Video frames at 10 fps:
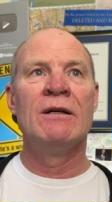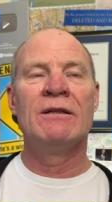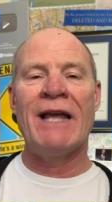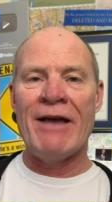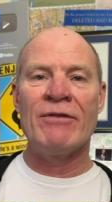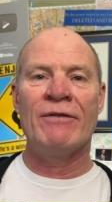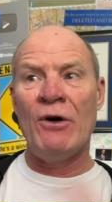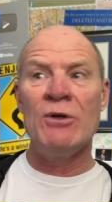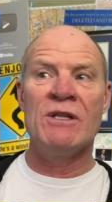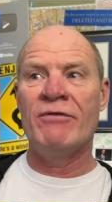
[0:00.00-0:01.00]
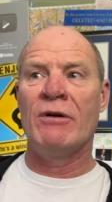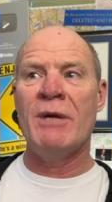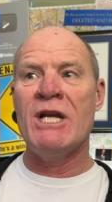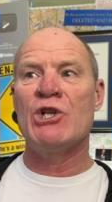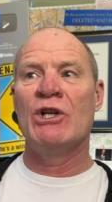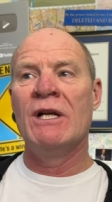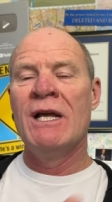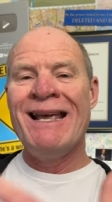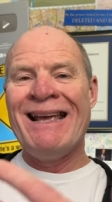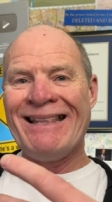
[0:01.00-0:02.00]
They have the false information
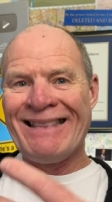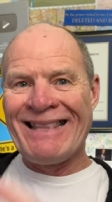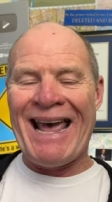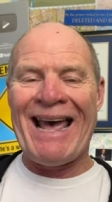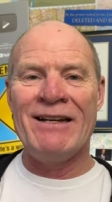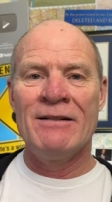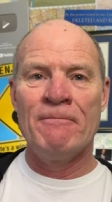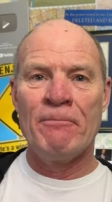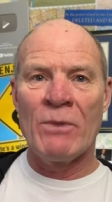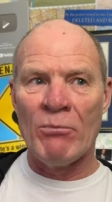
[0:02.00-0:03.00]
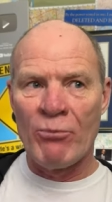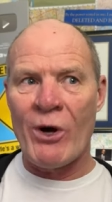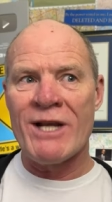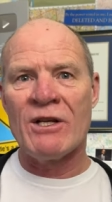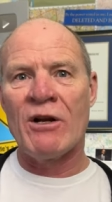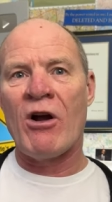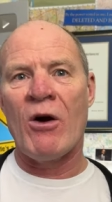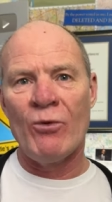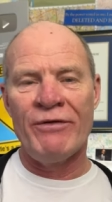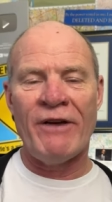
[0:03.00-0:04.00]
that brakes on a car
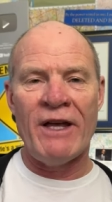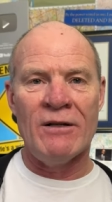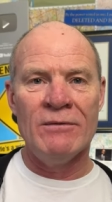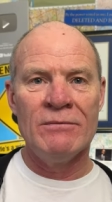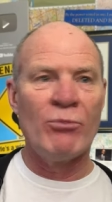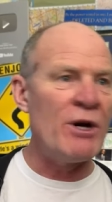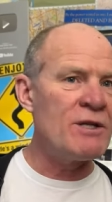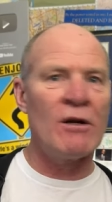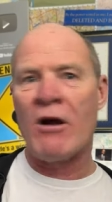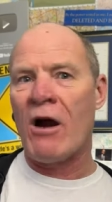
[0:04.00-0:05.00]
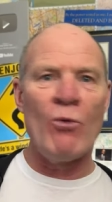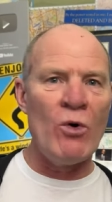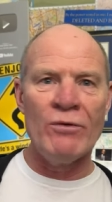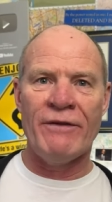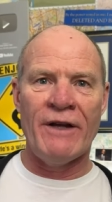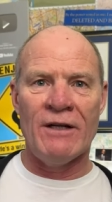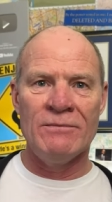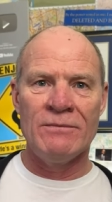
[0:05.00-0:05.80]
will fail. Brakes on a car won't fail.